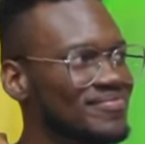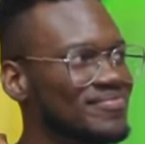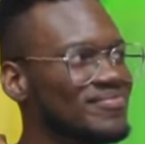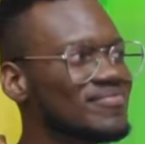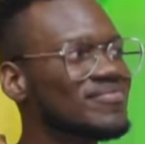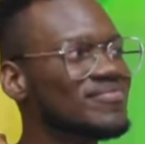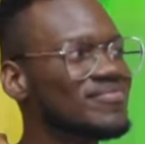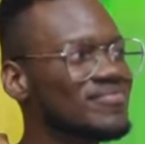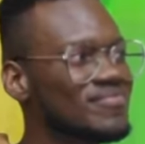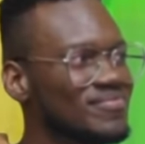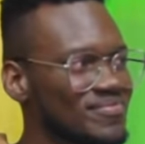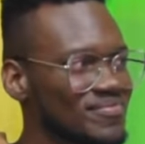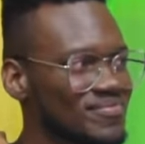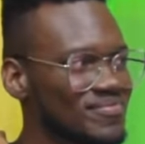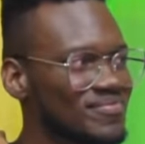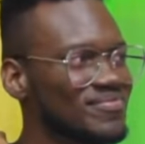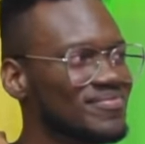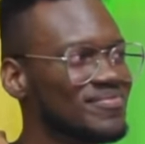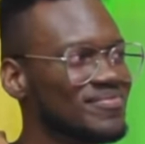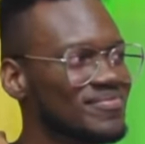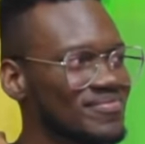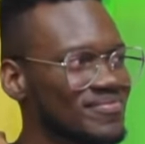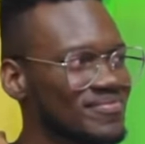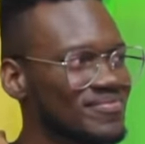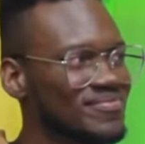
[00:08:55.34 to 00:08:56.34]

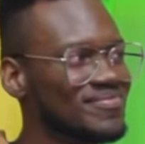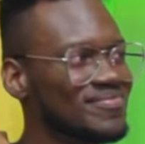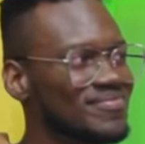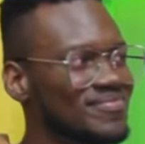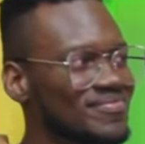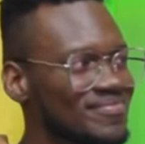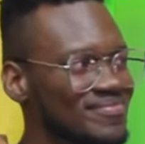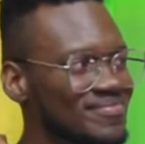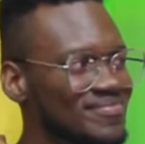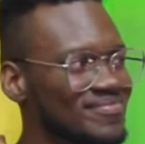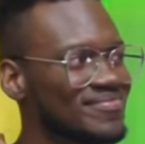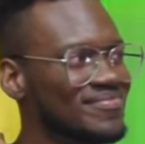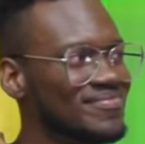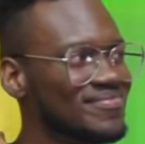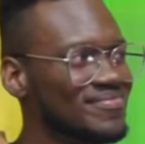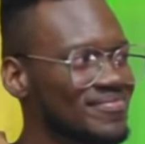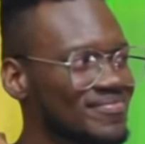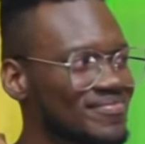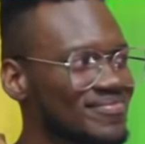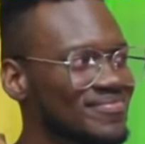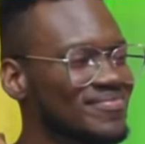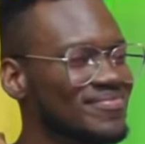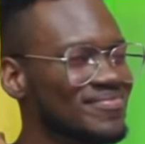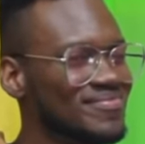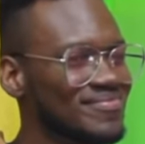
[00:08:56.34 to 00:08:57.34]

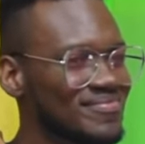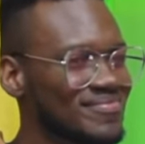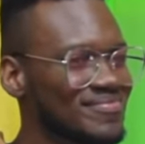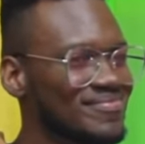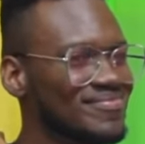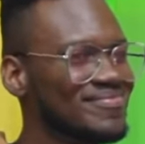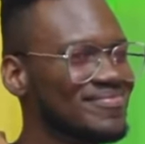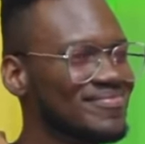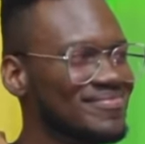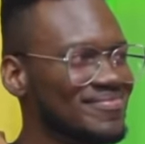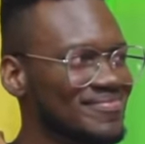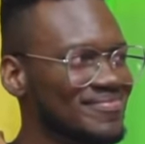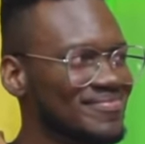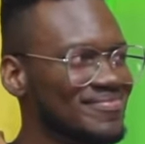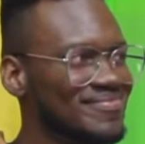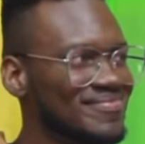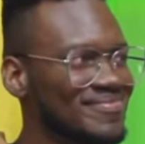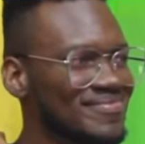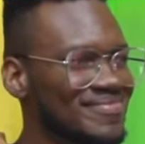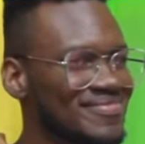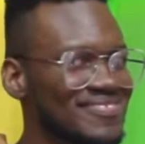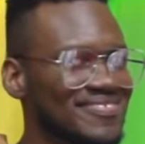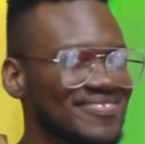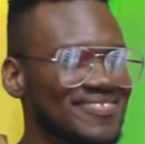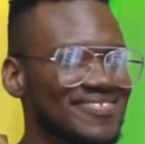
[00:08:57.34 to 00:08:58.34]

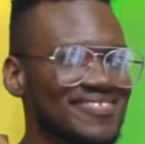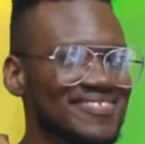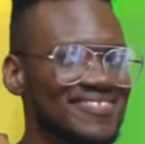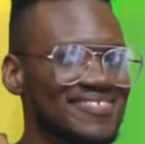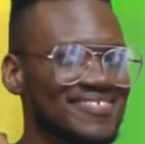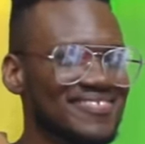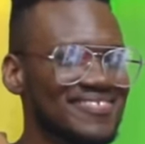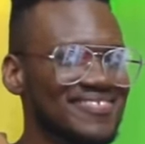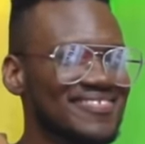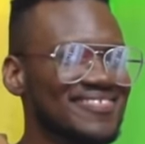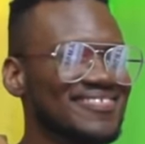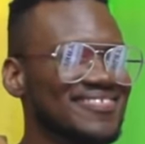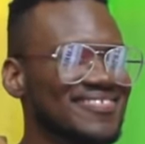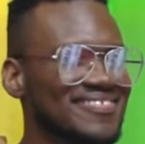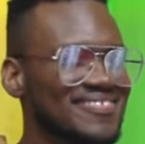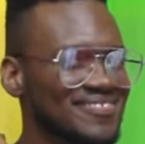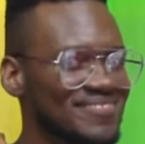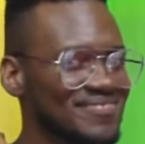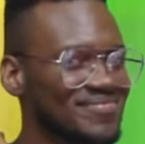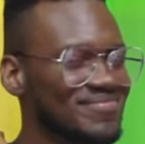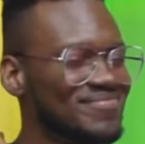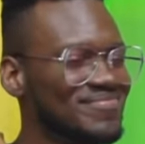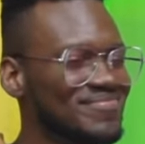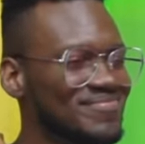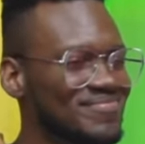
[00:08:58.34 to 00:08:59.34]

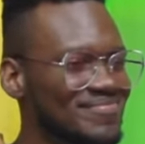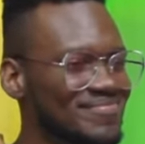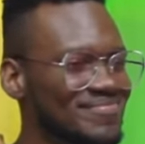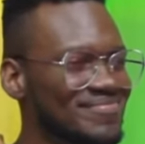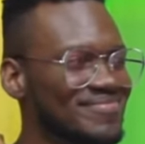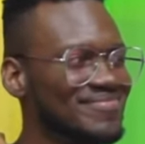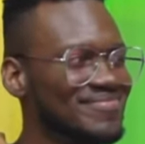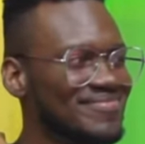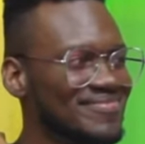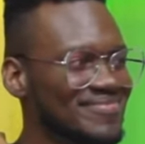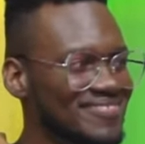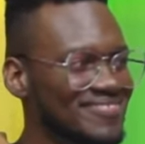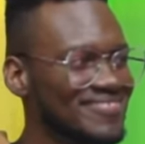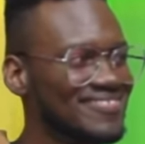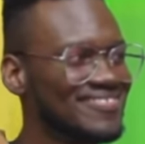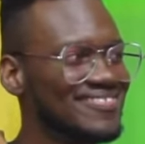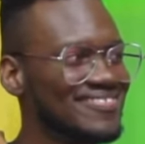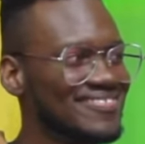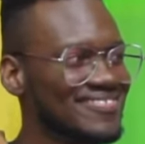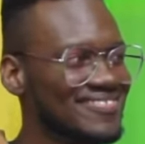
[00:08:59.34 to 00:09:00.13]
(not speaking)